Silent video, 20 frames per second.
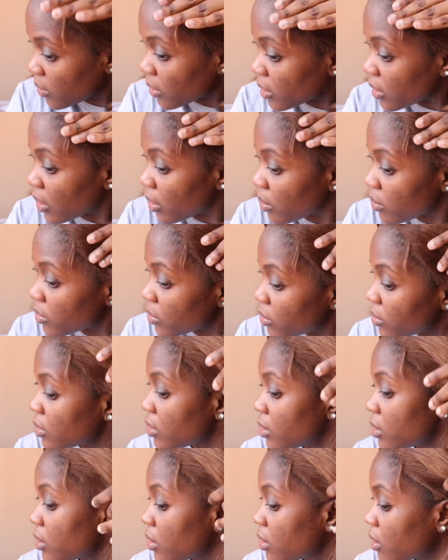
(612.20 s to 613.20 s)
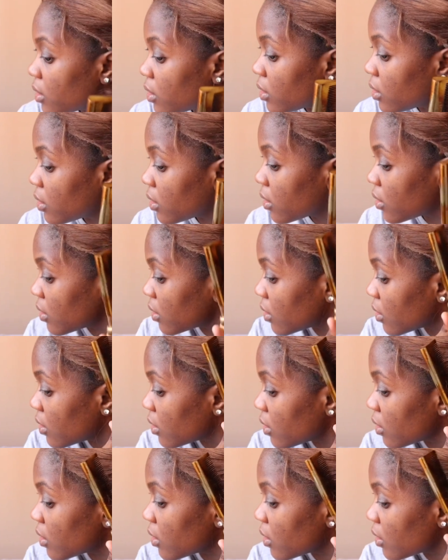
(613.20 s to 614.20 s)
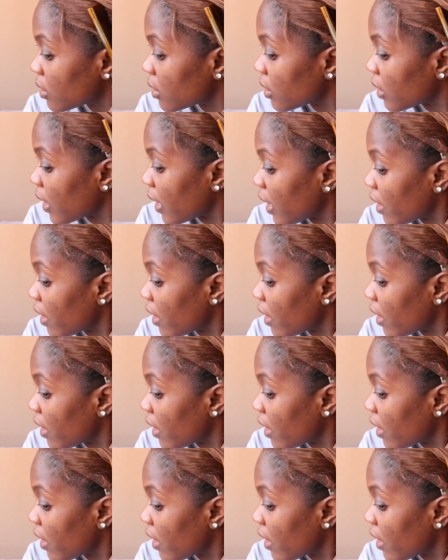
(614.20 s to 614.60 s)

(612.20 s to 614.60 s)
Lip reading: what I'm doing. I